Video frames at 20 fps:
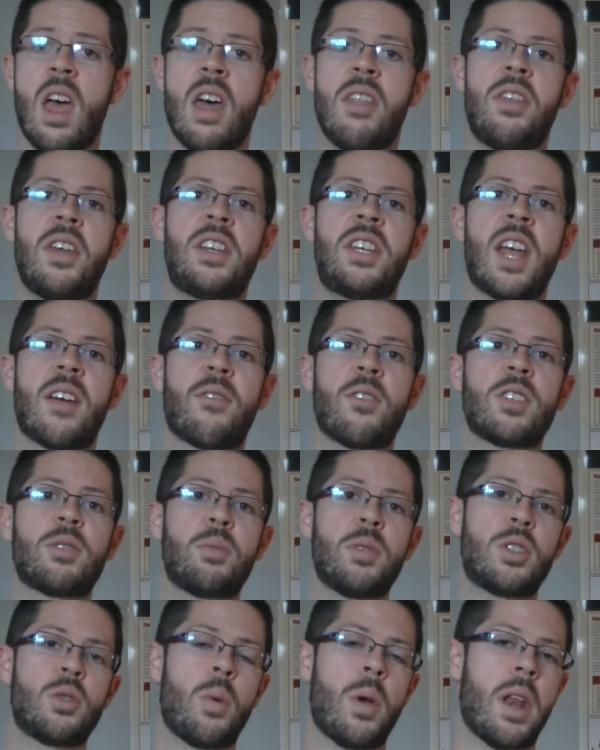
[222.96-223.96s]
The difference
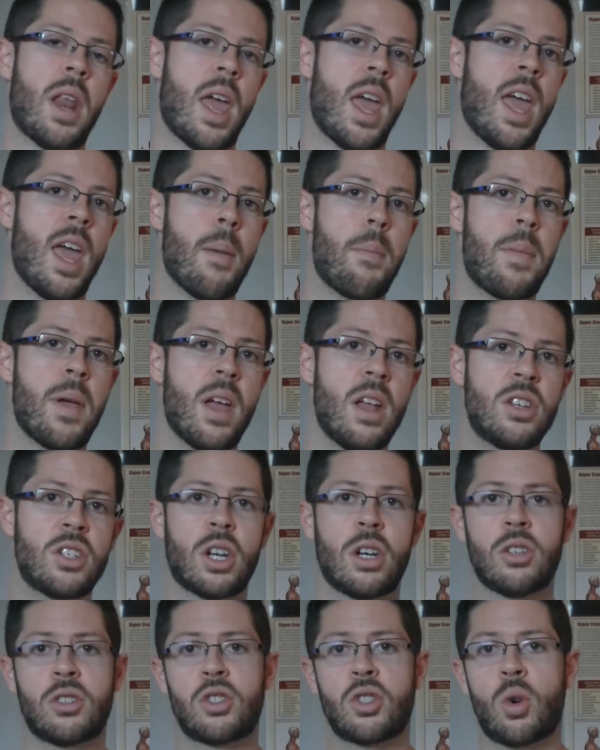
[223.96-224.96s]
between a hip hinge
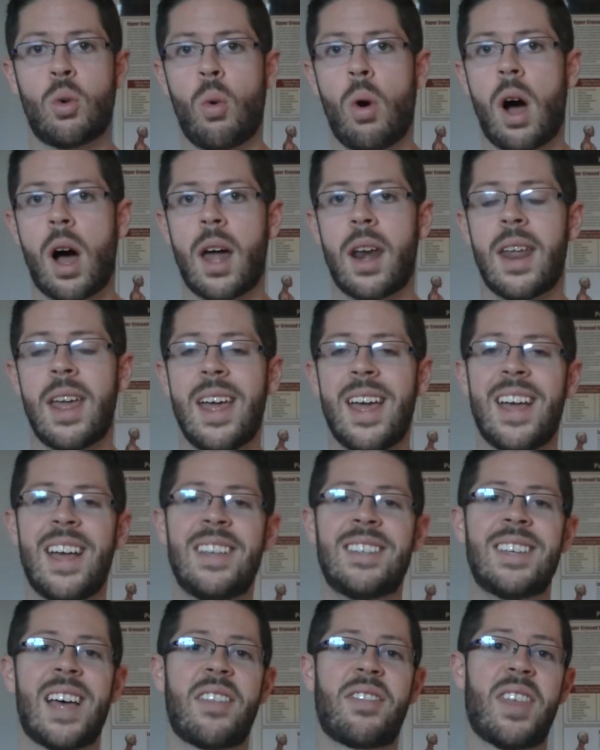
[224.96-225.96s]
and a squat
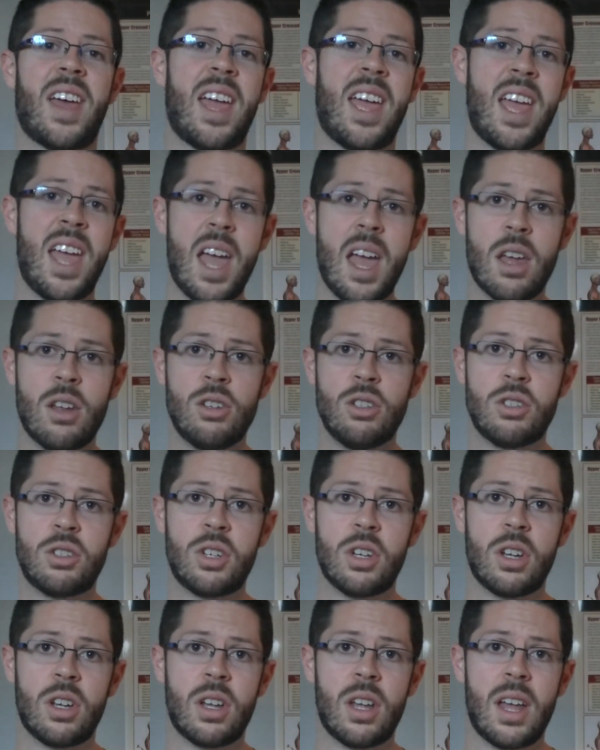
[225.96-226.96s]
is that the
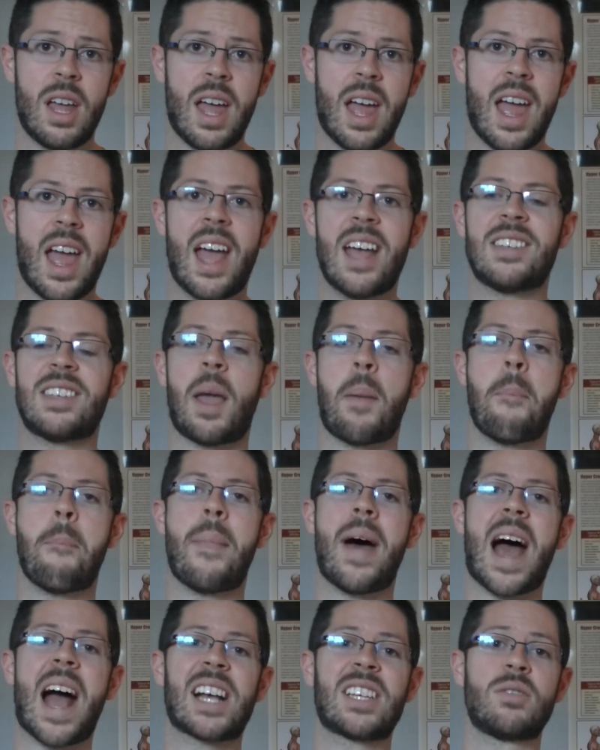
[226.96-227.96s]
hinge is a
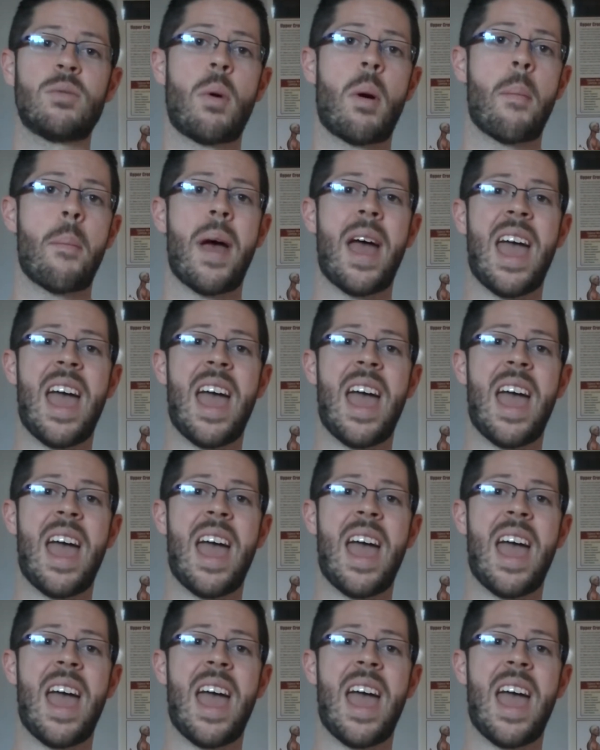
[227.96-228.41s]
maximum